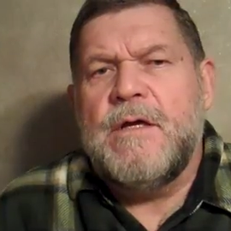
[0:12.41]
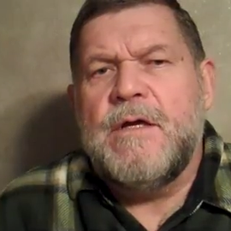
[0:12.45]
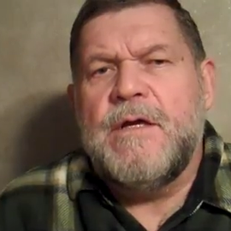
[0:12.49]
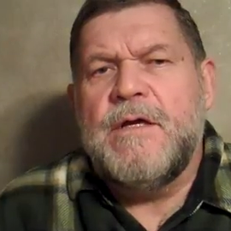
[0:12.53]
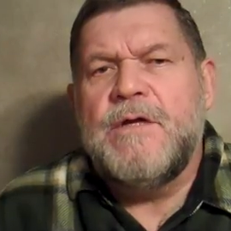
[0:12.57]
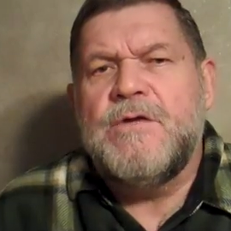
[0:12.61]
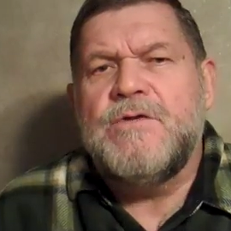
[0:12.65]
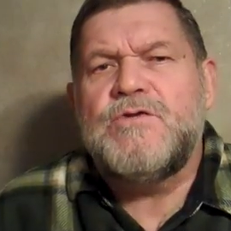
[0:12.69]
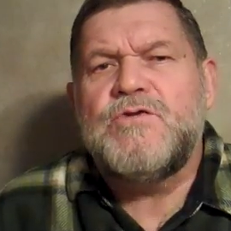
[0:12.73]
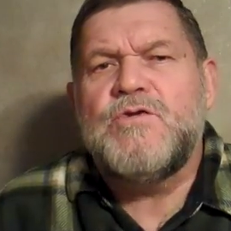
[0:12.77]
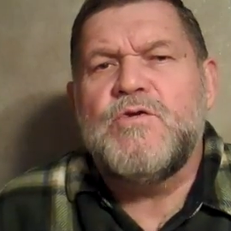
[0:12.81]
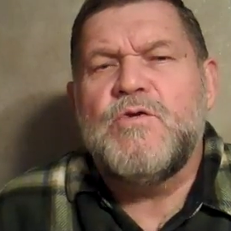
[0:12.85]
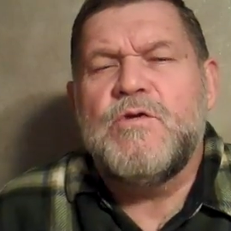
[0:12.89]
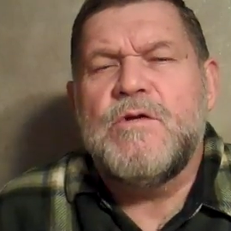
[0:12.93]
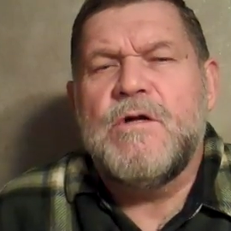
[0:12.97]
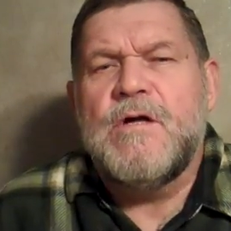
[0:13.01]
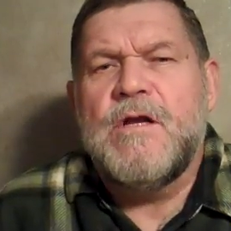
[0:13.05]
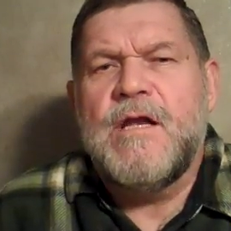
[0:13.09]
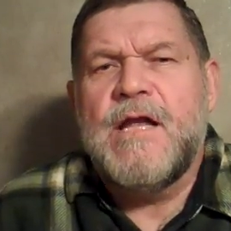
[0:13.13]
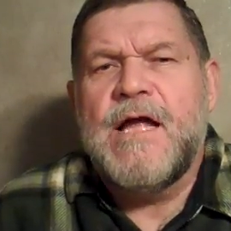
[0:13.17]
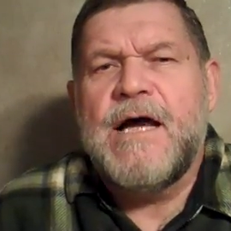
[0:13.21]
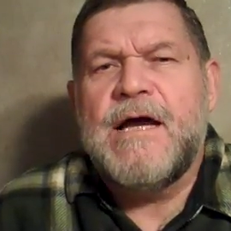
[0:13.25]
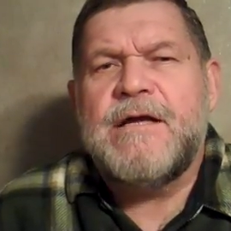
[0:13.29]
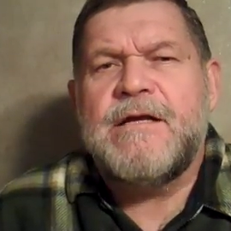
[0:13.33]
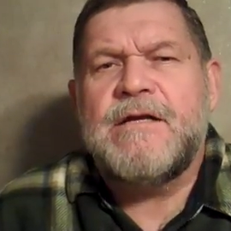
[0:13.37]
into the
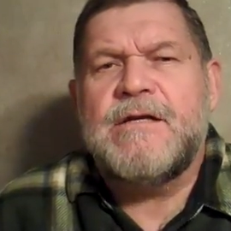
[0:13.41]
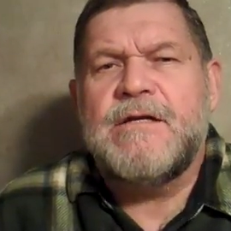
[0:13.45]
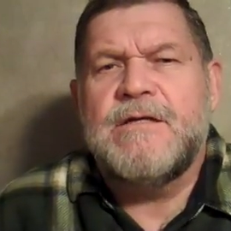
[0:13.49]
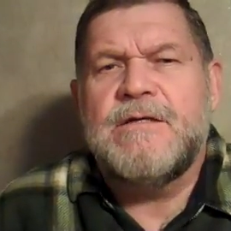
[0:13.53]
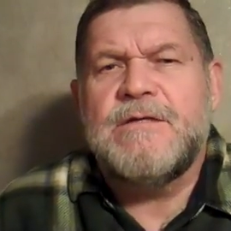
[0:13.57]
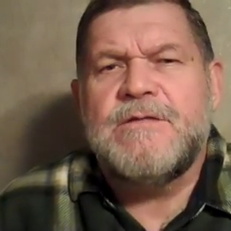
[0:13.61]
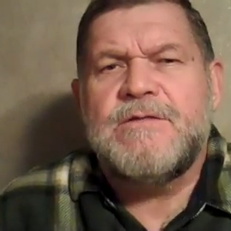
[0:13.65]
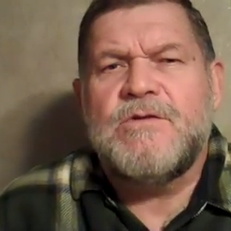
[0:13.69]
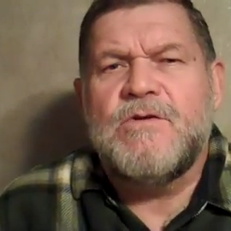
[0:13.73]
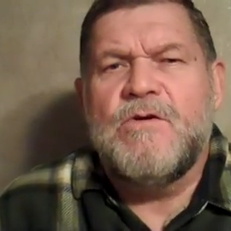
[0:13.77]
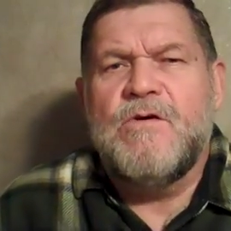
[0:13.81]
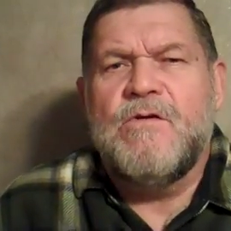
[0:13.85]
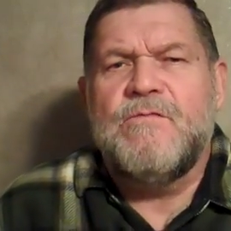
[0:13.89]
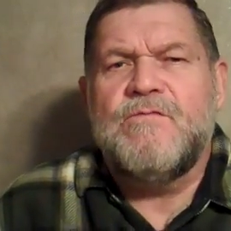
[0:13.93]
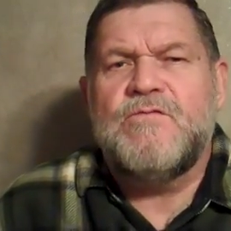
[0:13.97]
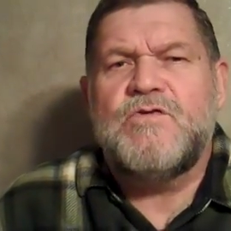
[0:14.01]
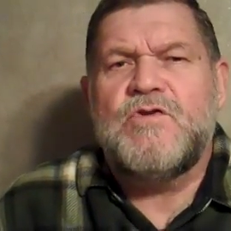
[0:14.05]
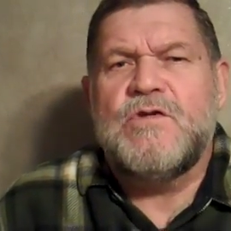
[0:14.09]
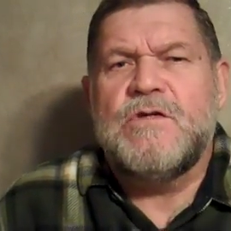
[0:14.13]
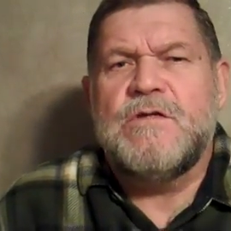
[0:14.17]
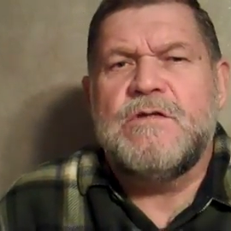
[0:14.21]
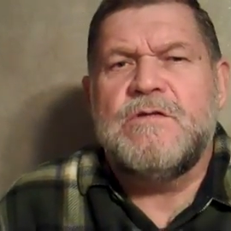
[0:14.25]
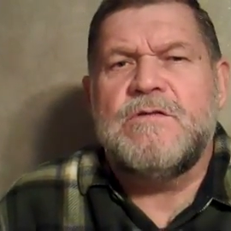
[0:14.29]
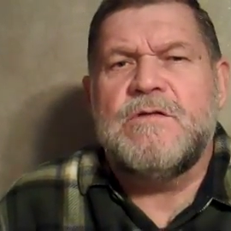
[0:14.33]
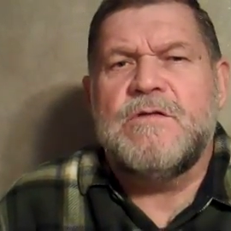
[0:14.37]
likeness of
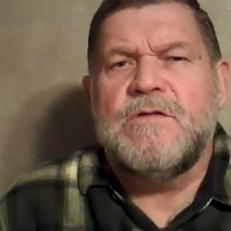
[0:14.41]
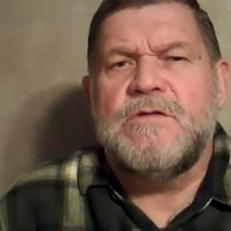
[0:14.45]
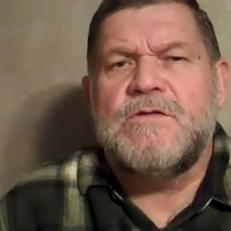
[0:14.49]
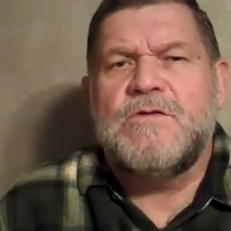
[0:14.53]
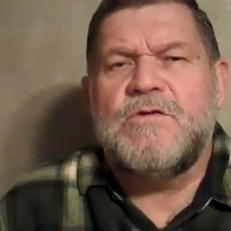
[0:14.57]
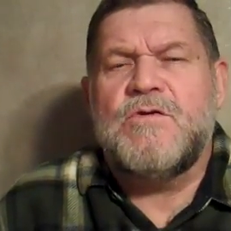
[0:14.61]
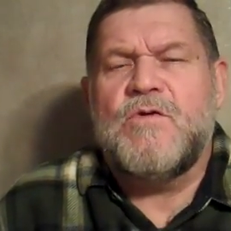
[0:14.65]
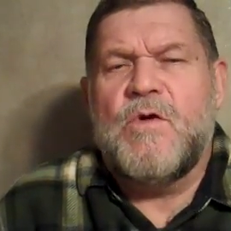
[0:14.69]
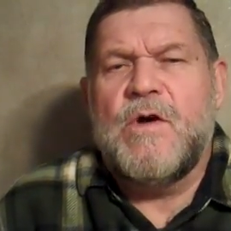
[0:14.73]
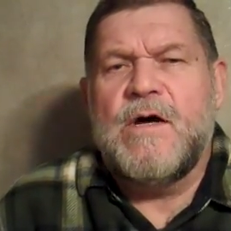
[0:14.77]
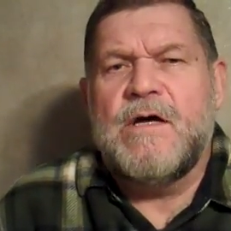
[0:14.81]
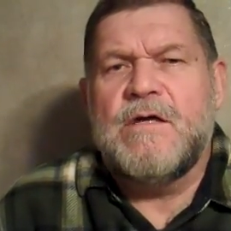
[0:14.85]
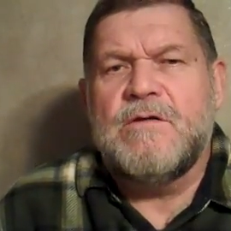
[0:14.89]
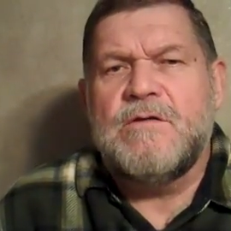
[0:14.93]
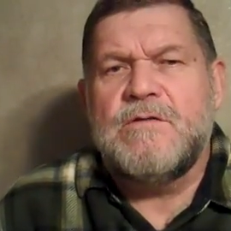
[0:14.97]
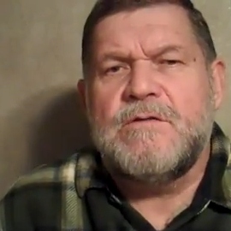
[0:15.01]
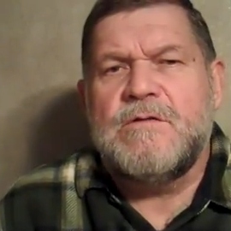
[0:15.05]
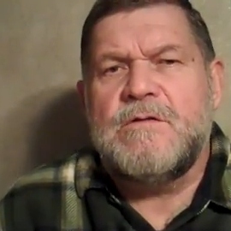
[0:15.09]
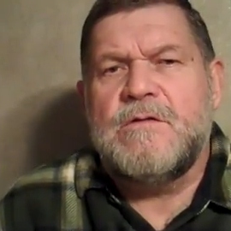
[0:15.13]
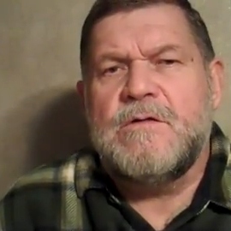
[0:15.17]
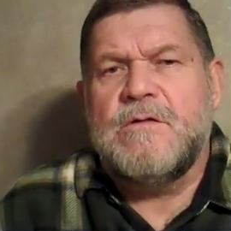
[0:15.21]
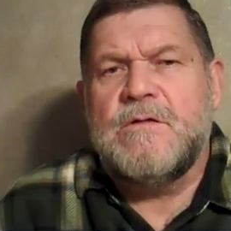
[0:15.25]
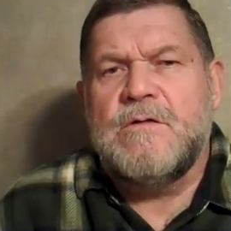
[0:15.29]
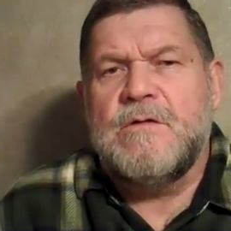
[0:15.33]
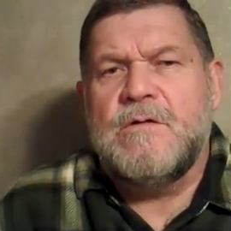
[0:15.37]
Jesus
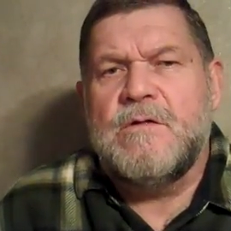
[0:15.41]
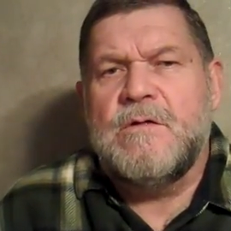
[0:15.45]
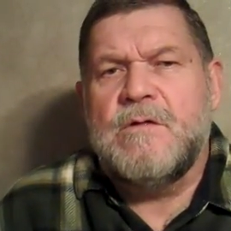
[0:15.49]
Christ.